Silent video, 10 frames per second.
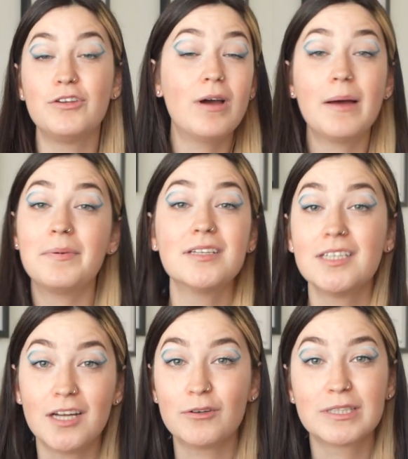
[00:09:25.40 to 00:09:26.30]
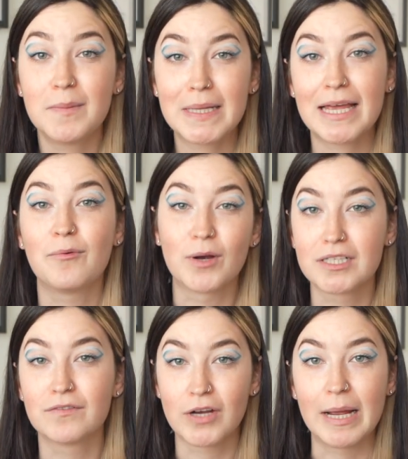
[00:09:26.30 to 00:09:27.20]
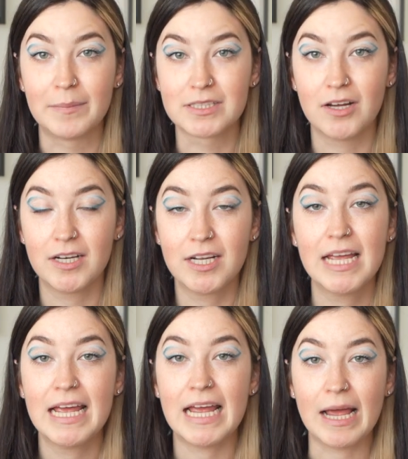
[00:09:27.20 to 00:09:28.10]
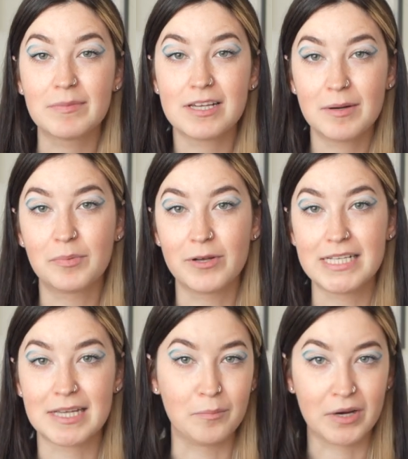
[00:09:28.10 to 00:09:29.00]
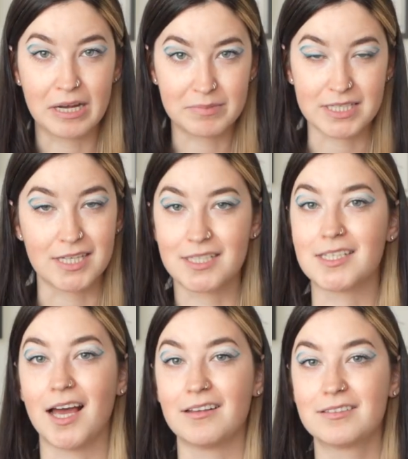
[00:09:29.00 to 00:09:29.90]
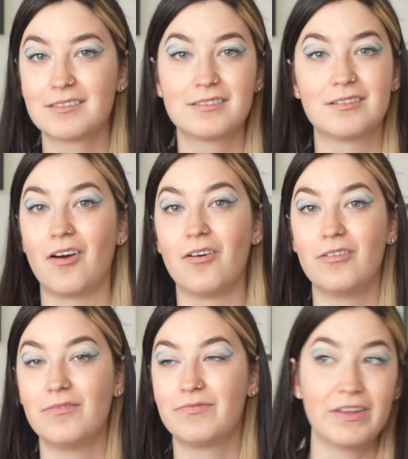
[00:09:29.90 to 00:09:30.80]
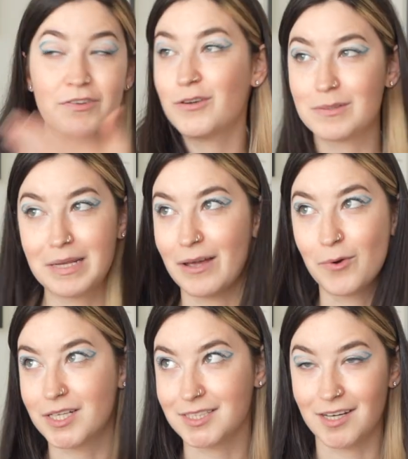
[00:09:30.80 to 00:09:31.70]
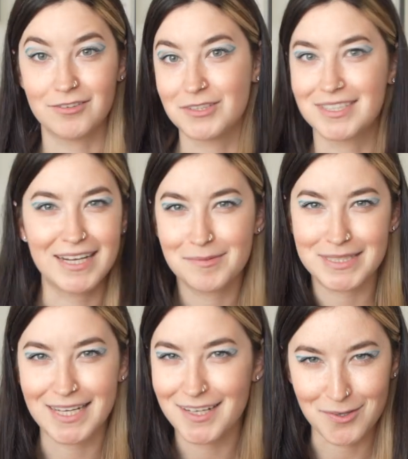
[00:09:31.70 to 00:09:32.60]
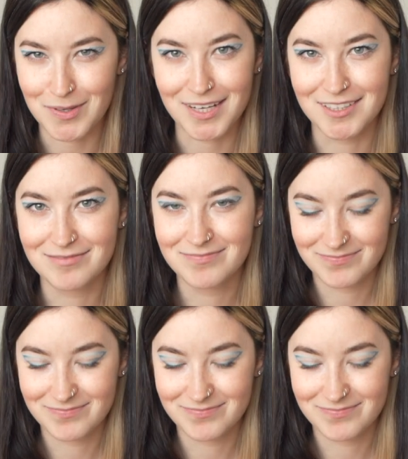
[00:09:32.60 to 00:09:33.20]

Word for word: you happen to know somebody that works for Amazon, Amazon employees can bring up to 6 guests. So if you know somebody that works there, just get them to get you in.